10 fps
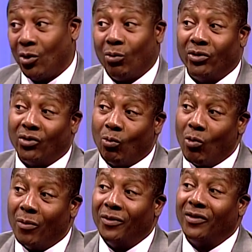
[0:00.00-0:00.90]
was the
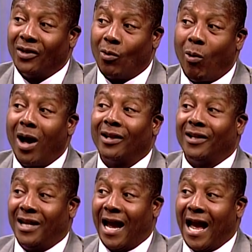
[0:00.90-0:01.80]
Women's
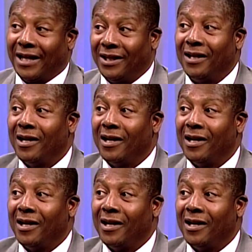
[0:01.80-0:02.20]
Equality Act,